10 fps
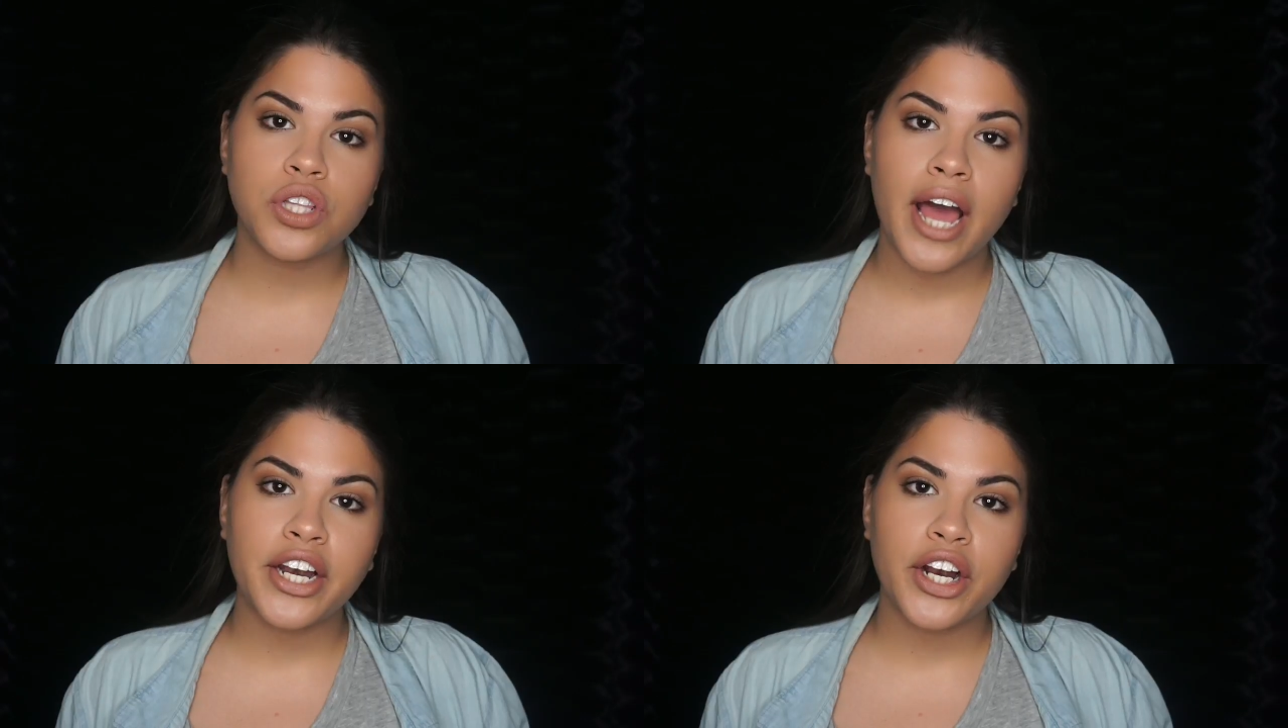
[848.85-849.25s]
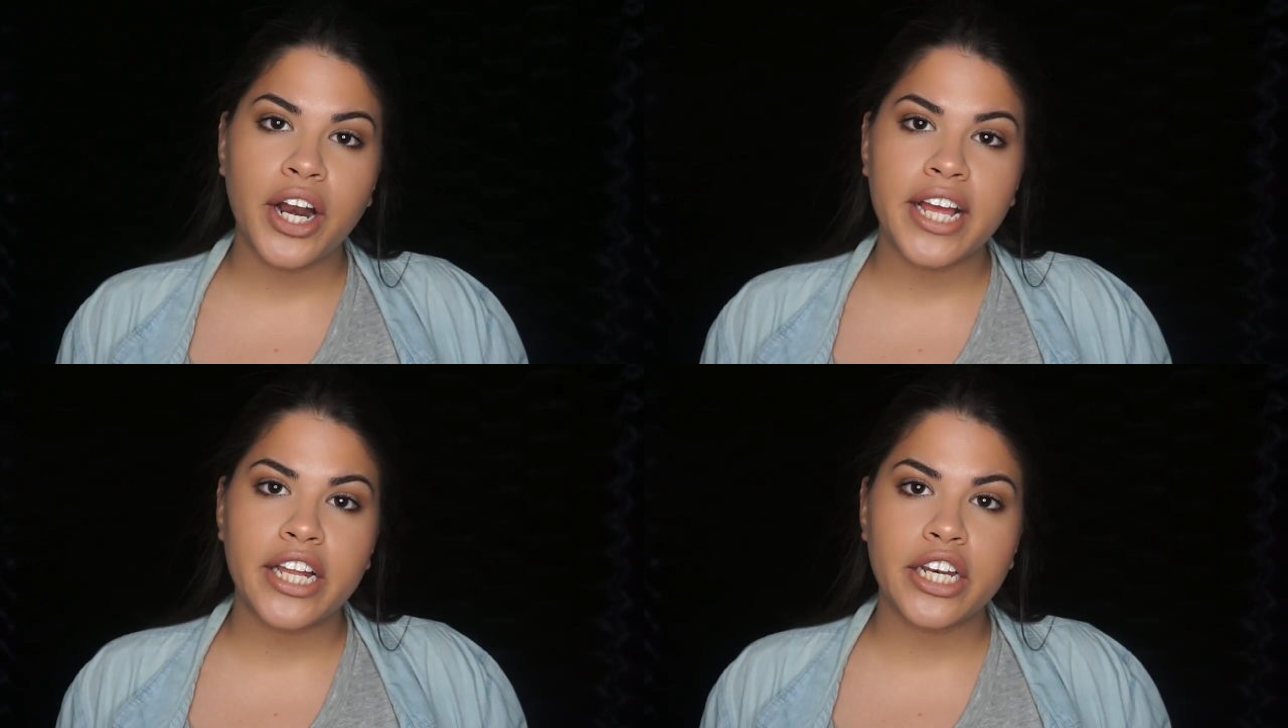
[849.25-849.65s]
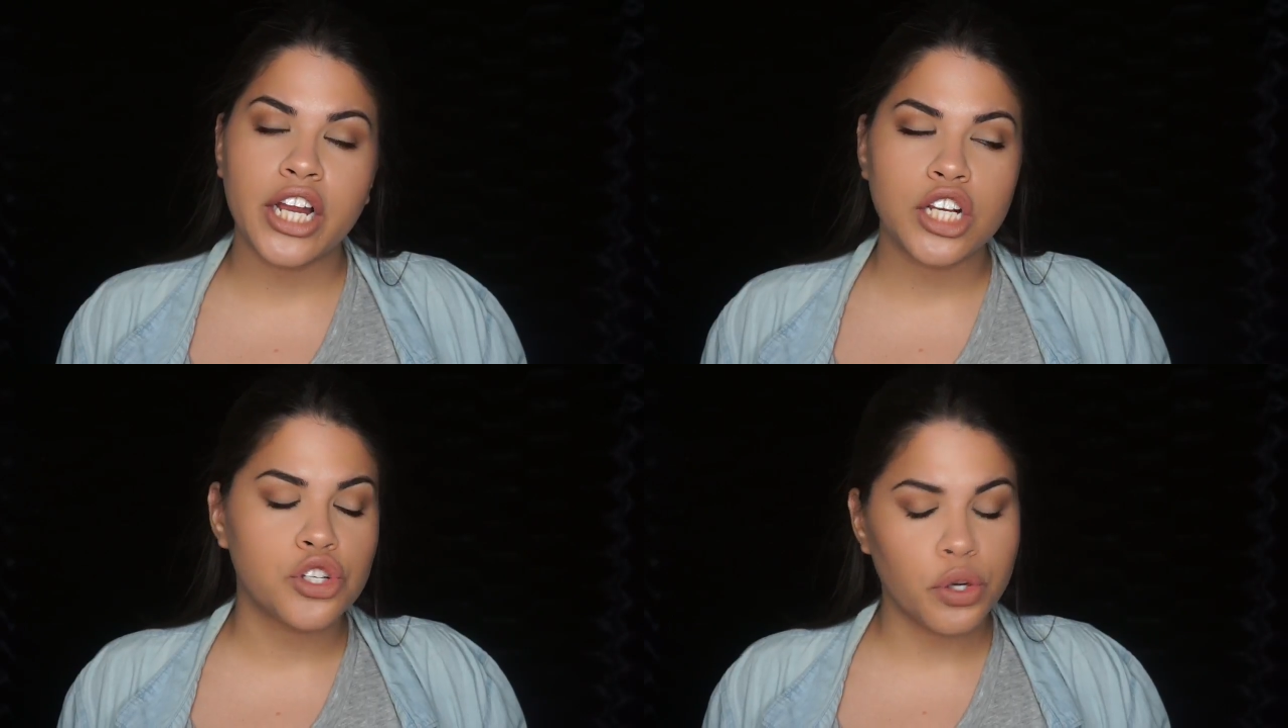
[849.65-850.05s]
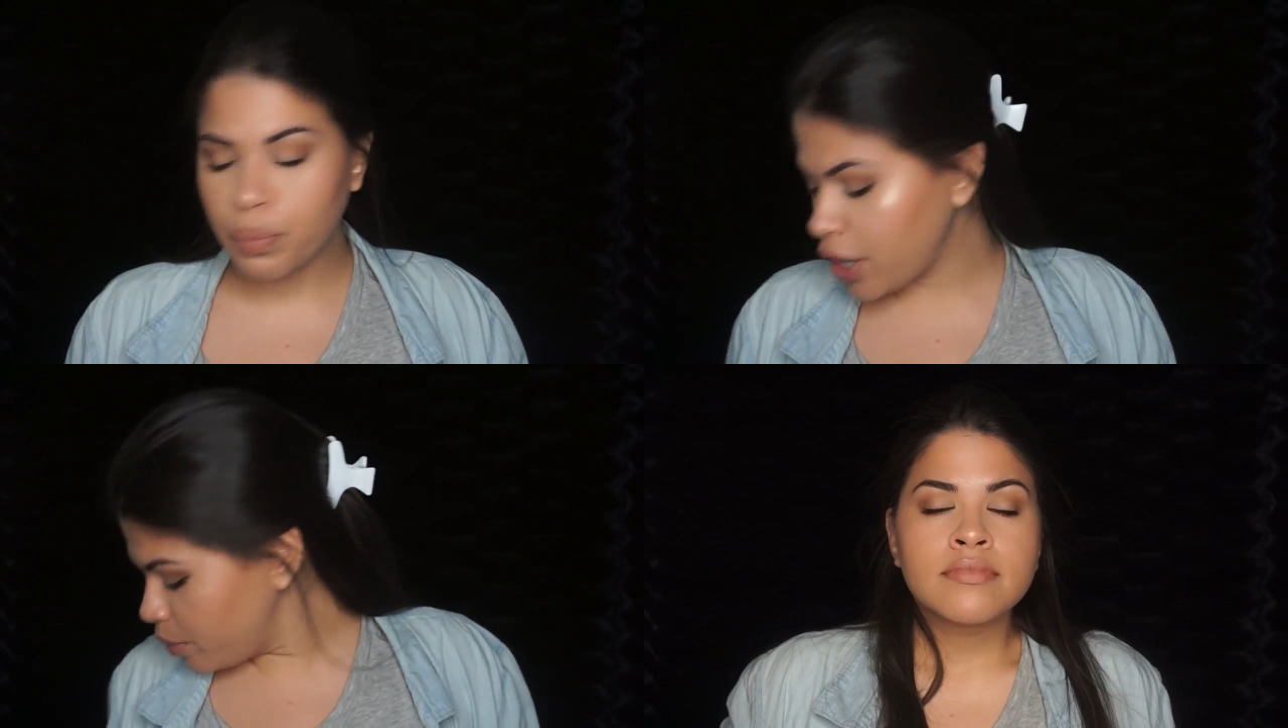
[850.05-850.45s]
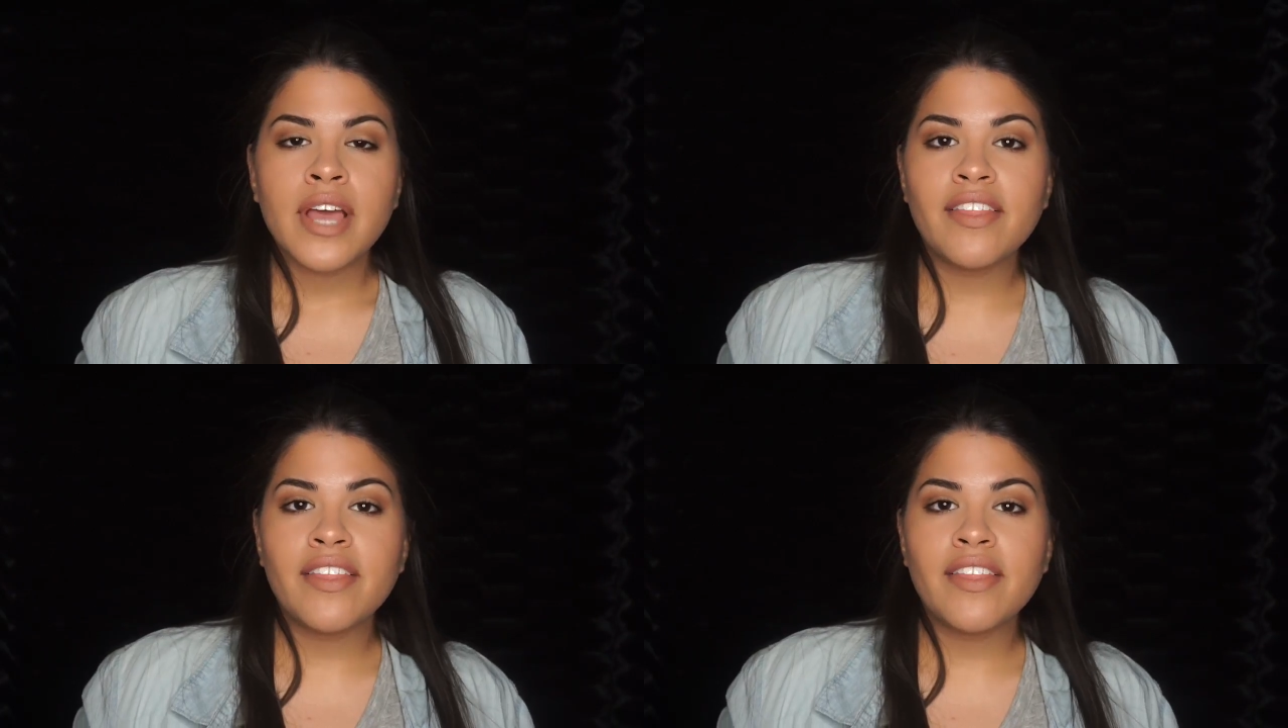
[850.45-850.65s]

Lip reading: liner in Trooper.